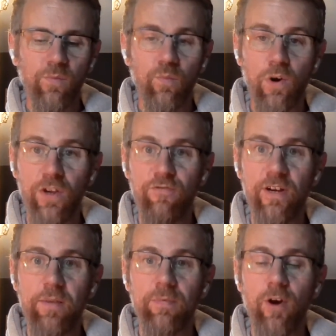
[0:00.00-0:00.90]
what you're
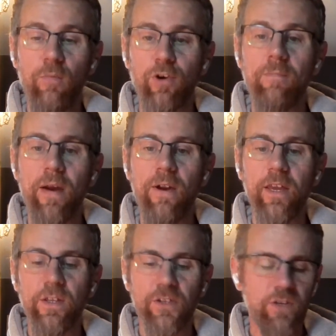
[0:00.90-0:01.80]
really or primarily
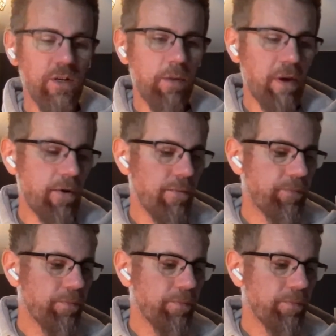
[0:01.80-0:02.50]
concerned about.